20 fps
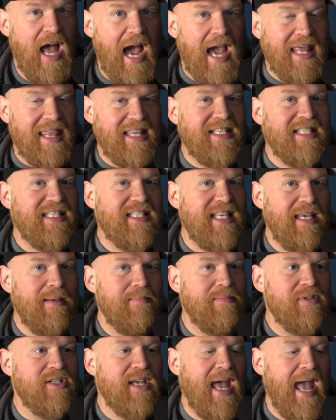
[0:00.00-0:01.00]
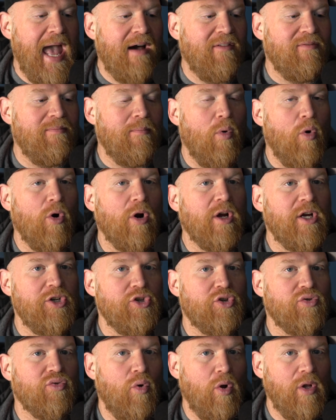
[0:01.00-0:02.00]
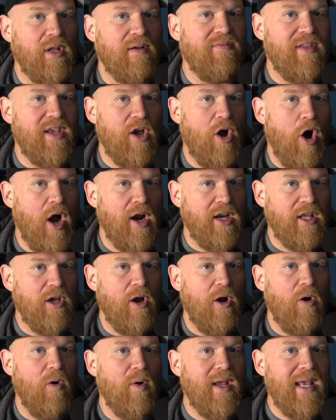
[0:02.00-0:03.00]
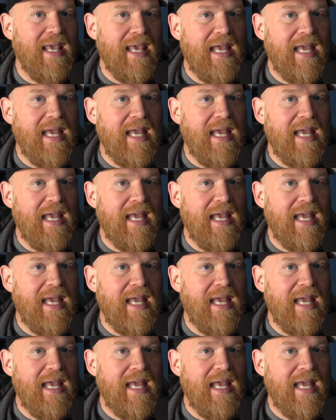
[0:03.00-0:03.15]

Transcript: I seem to have more control of the audio